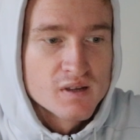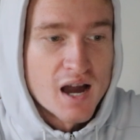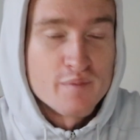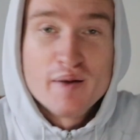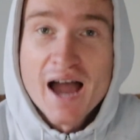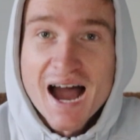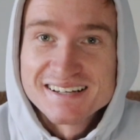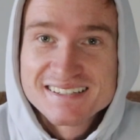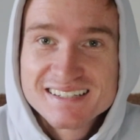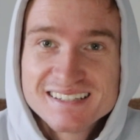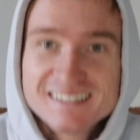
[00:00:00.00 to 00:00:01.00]
I
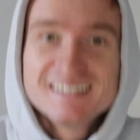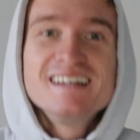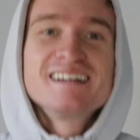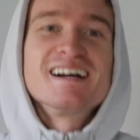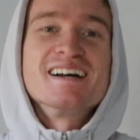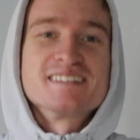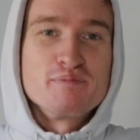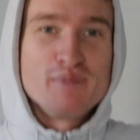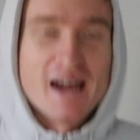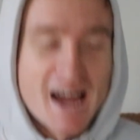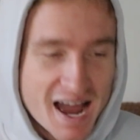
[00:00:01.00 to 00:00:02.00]
passed, guys. I
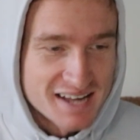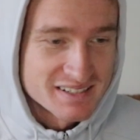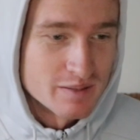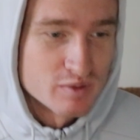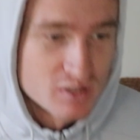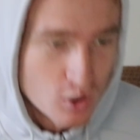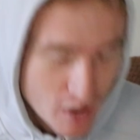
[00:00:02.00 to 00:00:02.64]
passed. I'm so